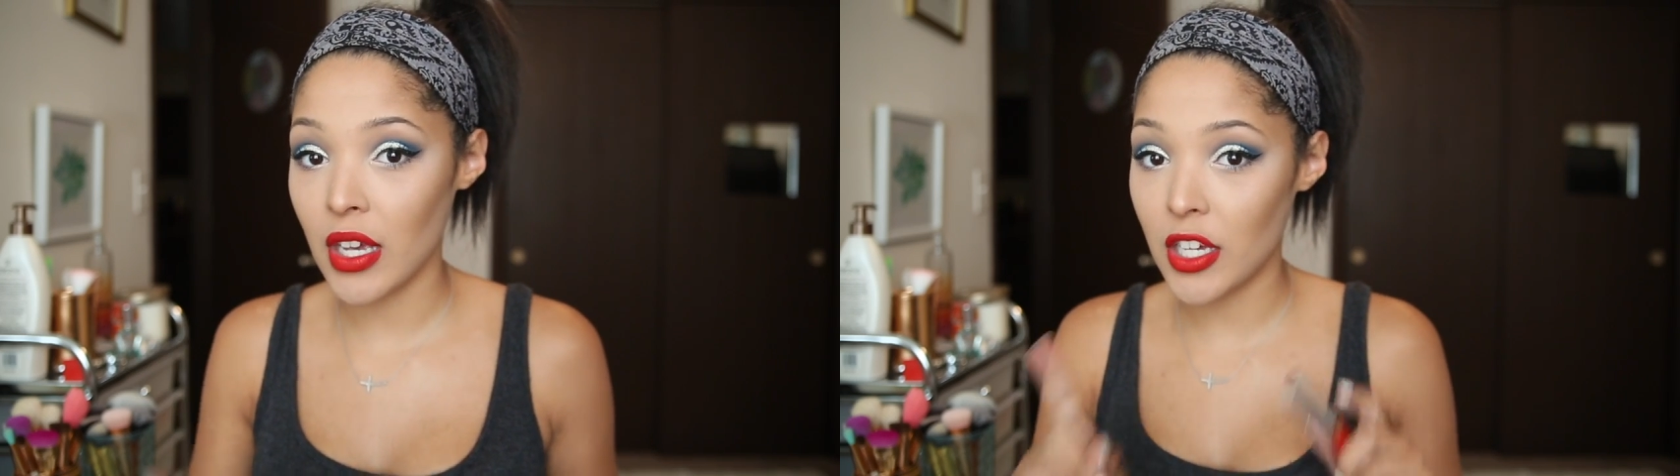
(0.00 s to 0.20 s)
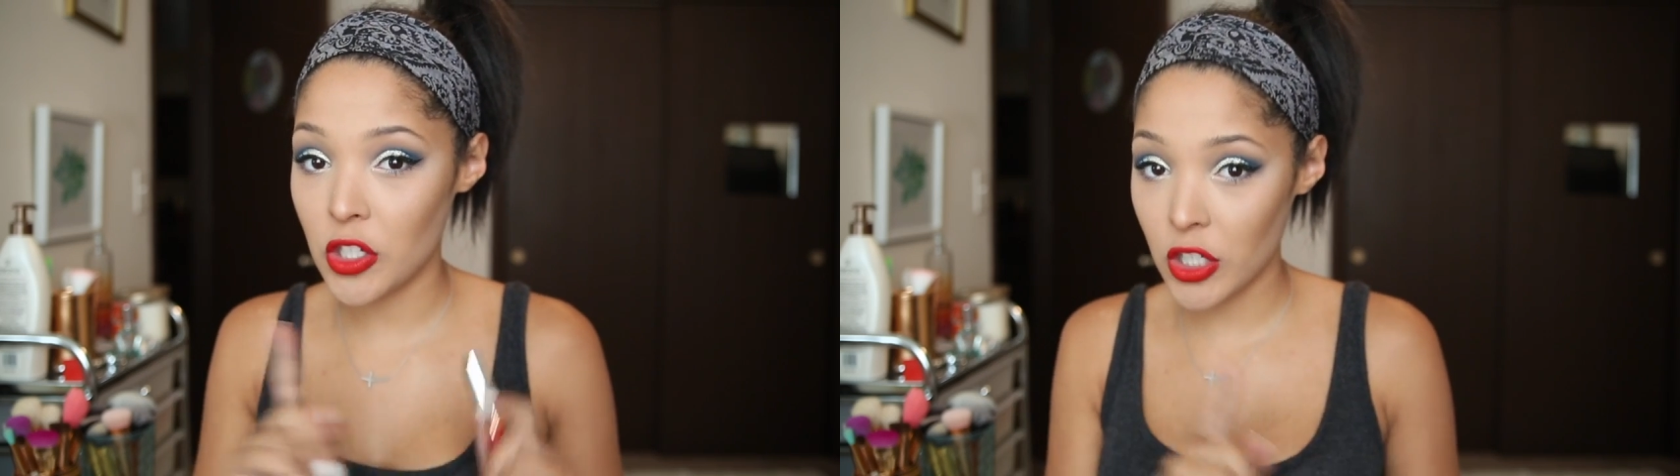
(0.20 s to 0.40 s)

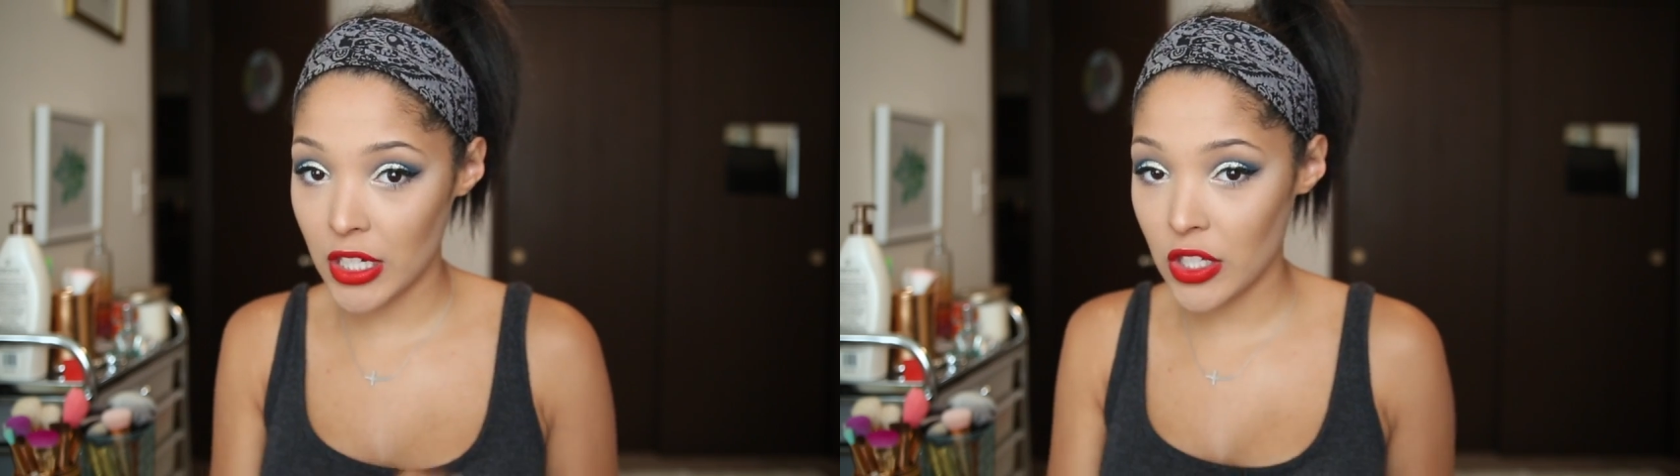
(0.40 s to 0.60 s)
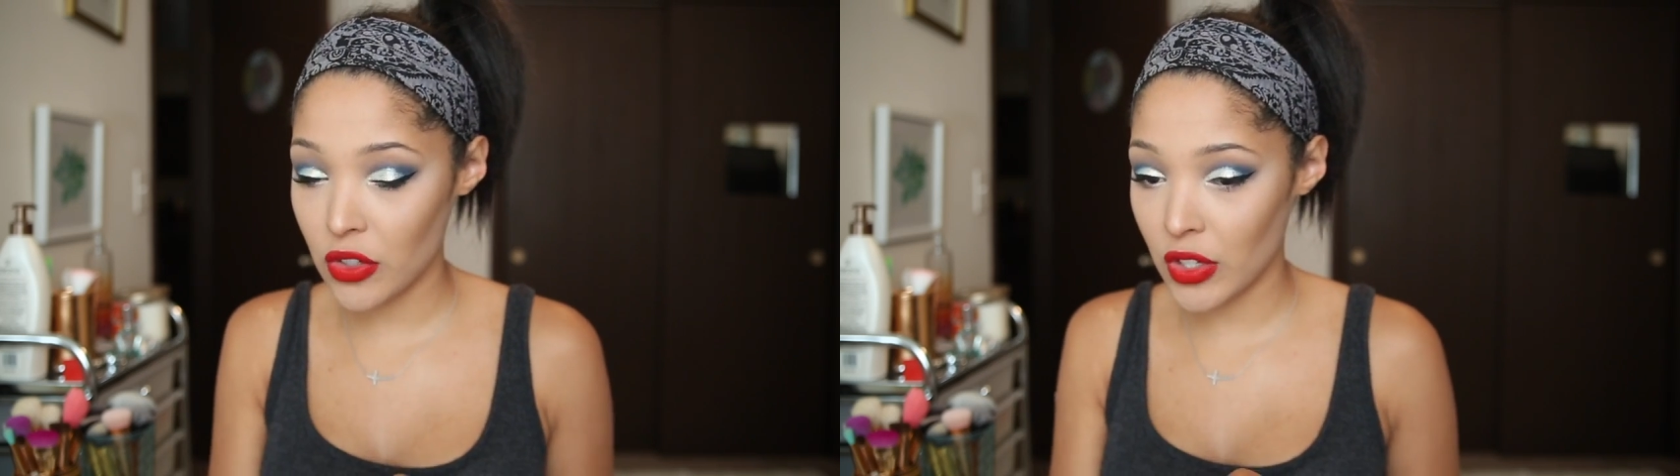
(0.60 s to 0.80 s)
a
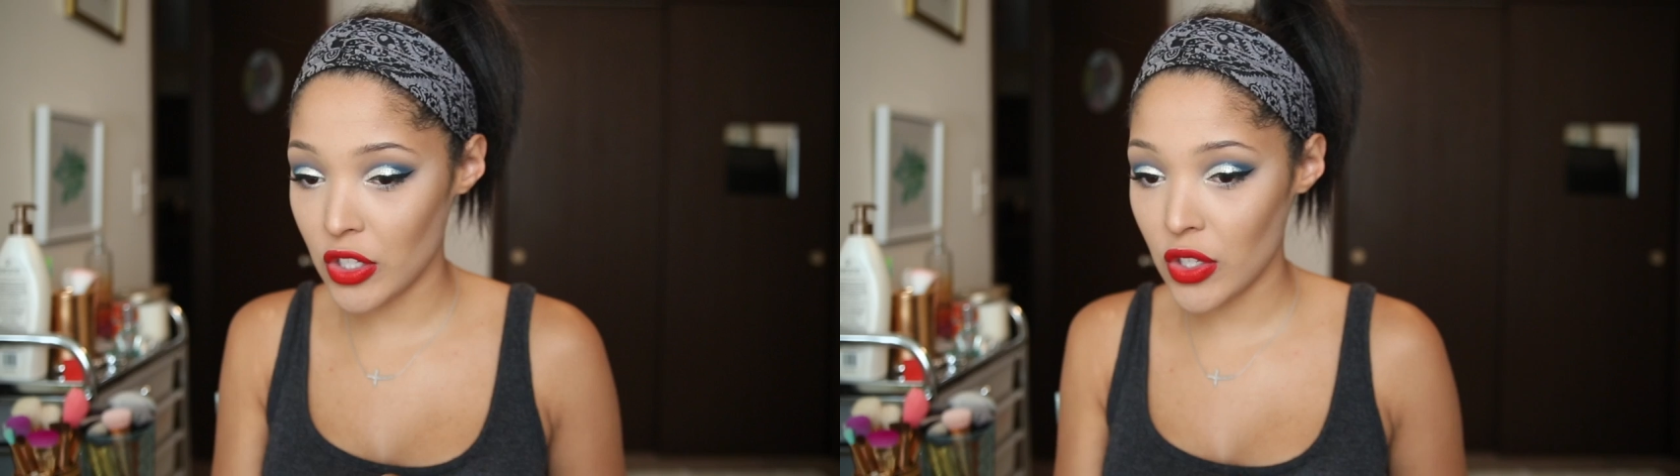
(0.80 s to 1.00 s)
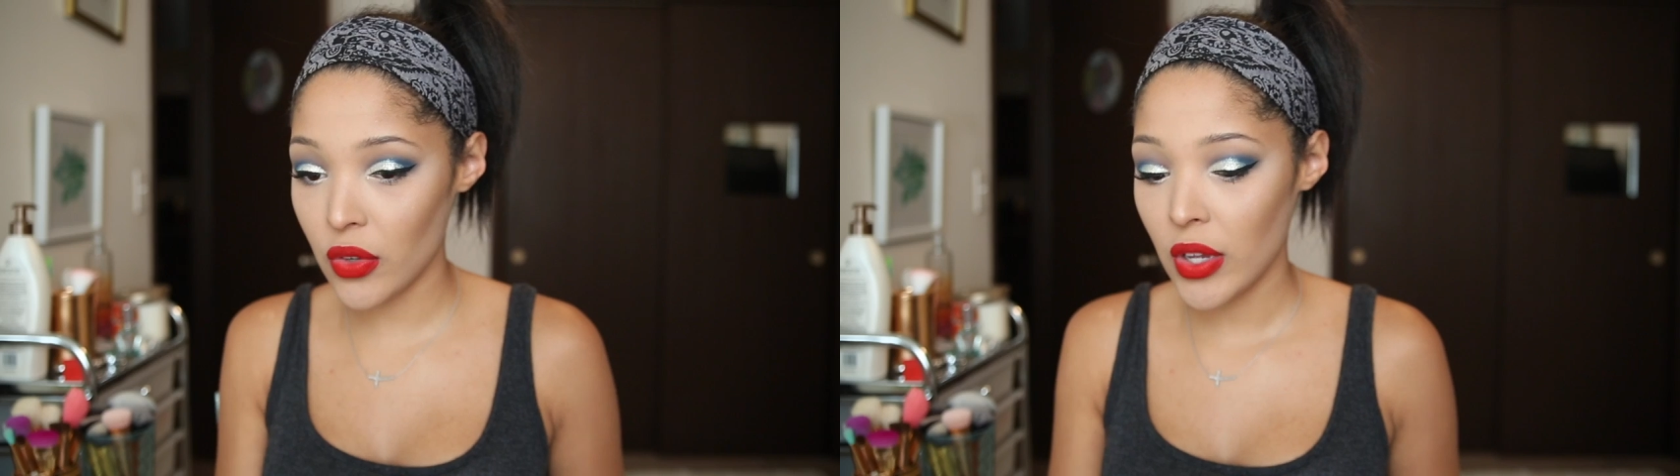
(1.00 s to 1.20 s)
trick you
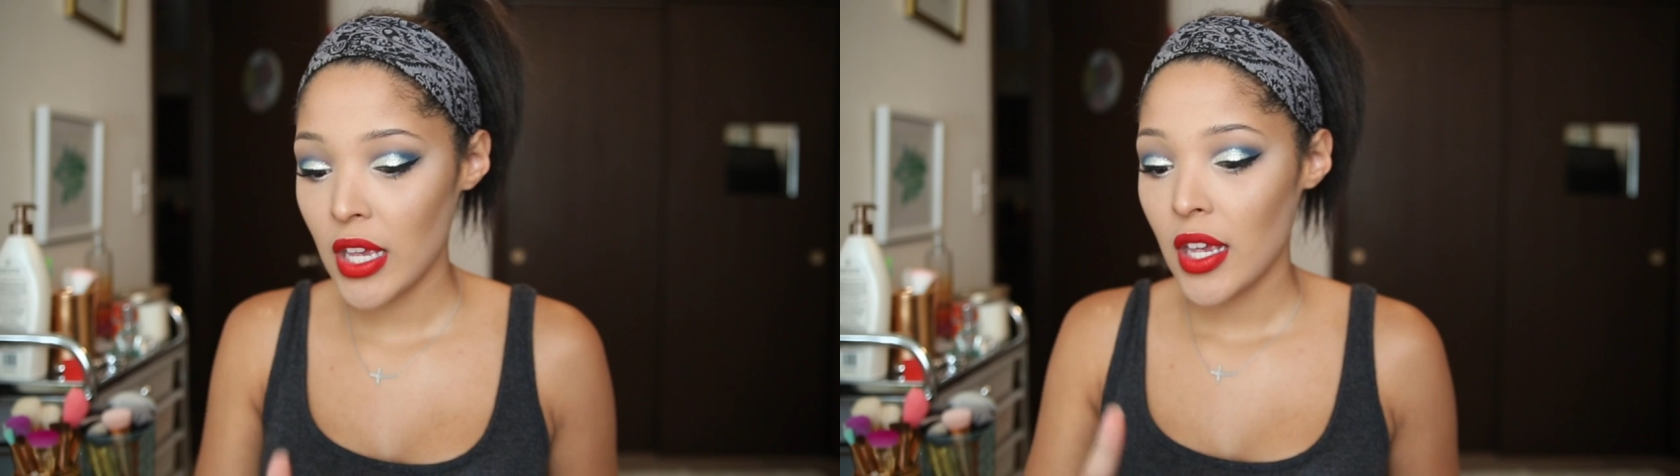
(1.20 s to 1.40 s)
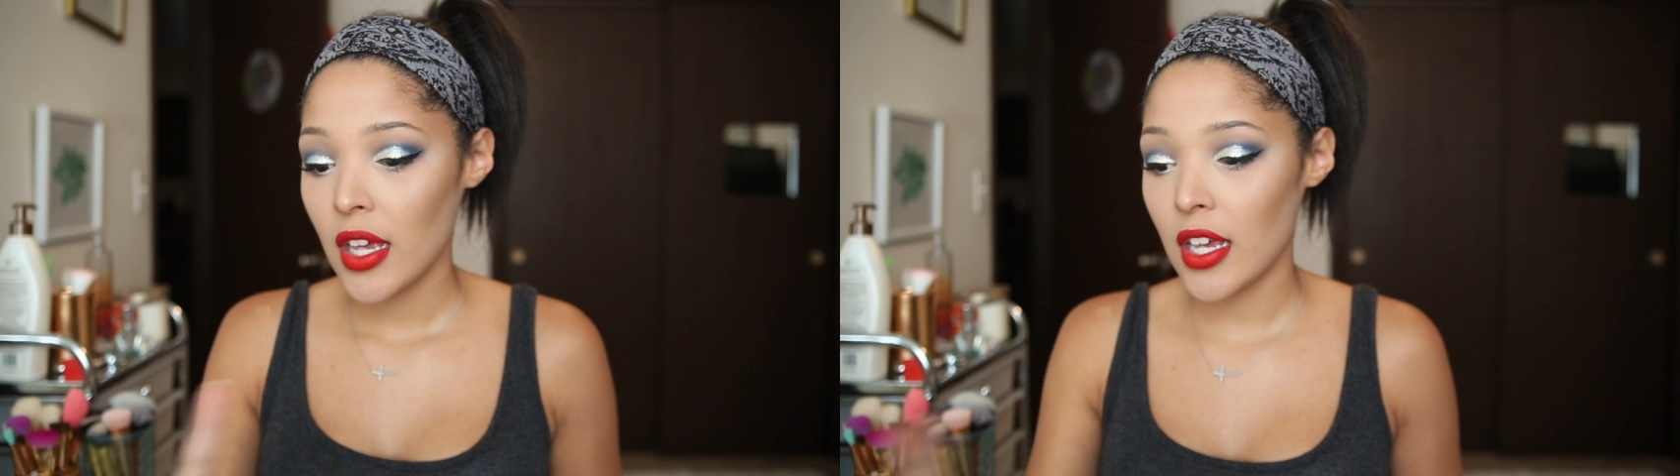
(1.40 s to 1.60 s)
can do
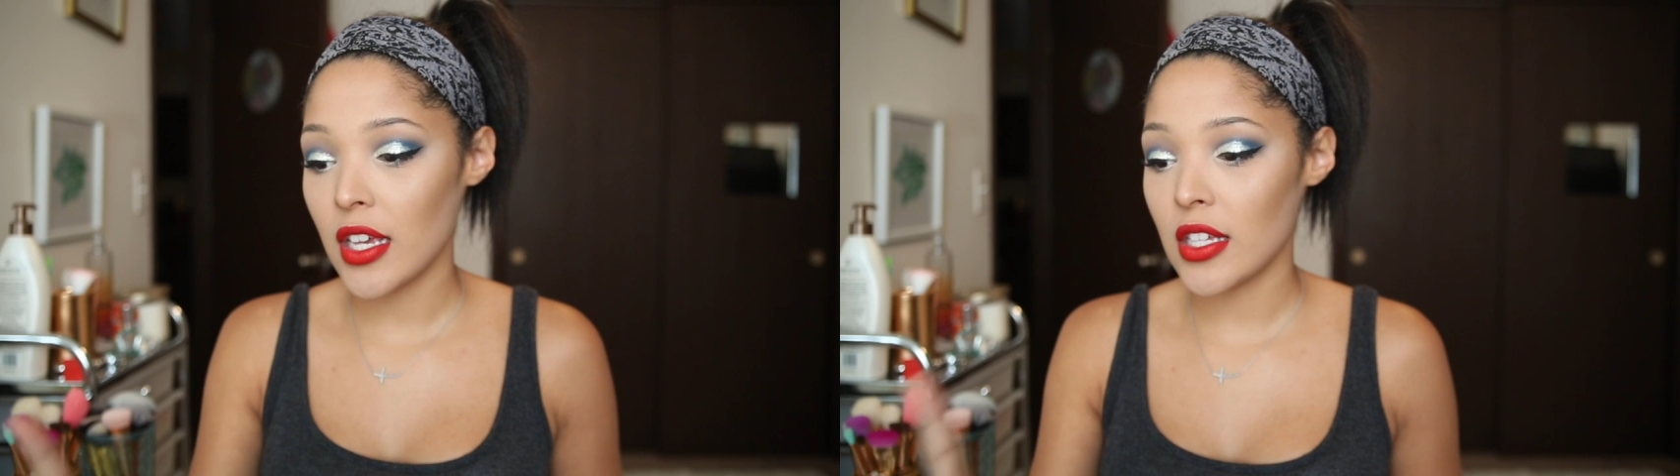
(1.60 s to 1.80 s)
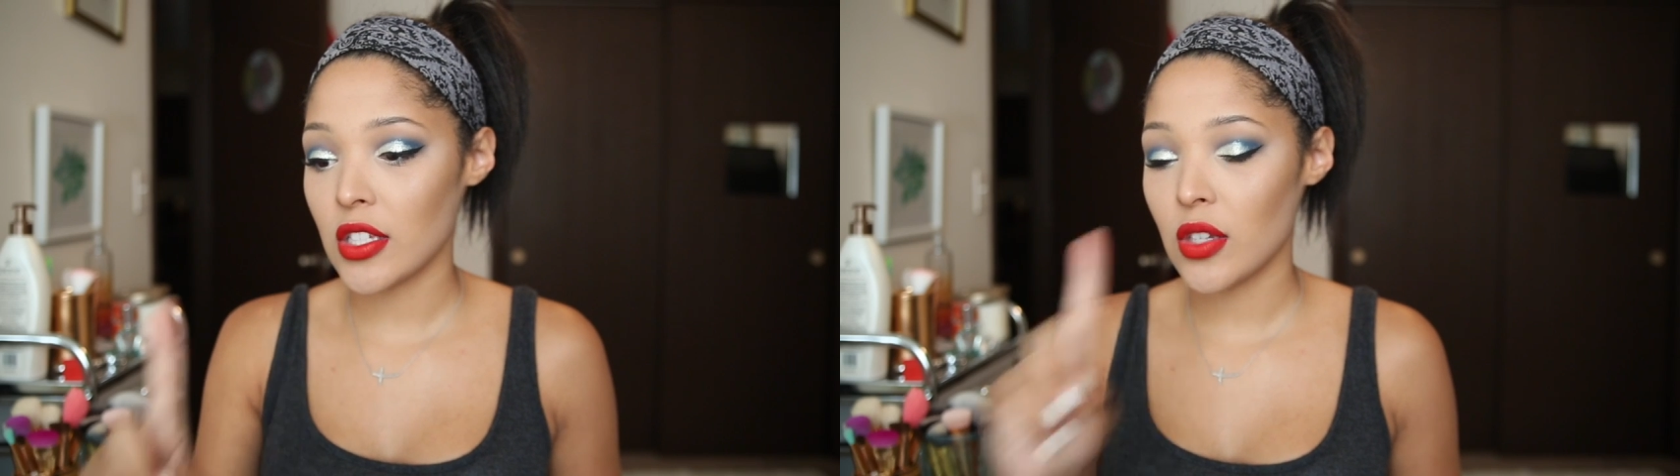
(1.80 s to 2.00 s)

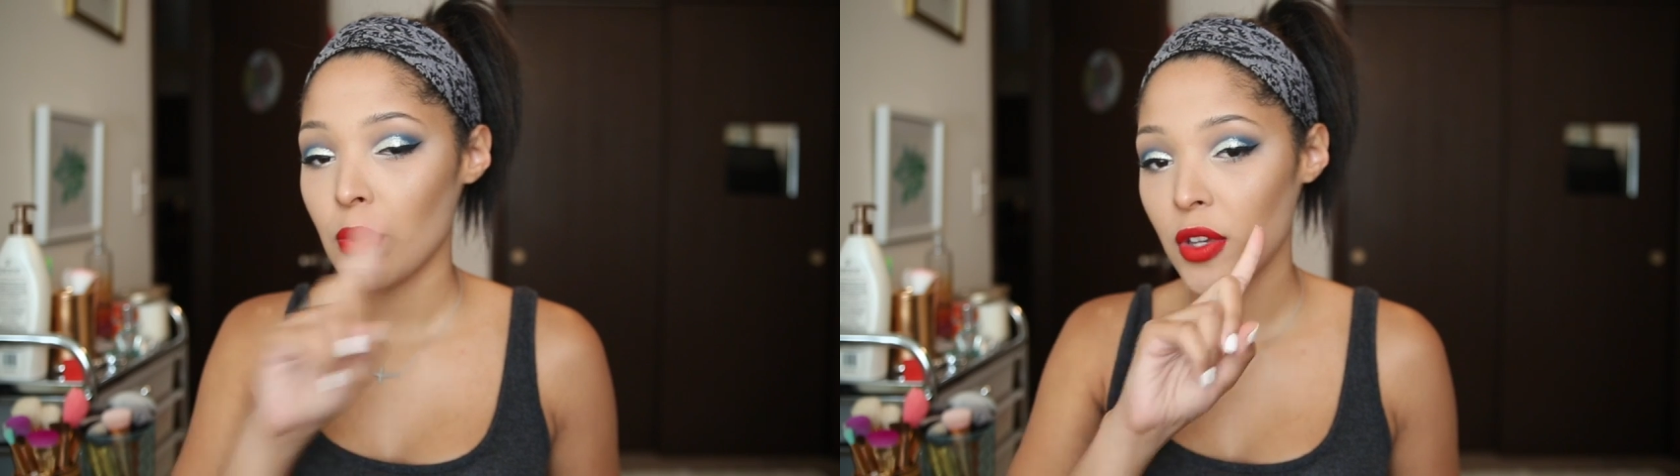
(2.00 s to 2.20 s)
is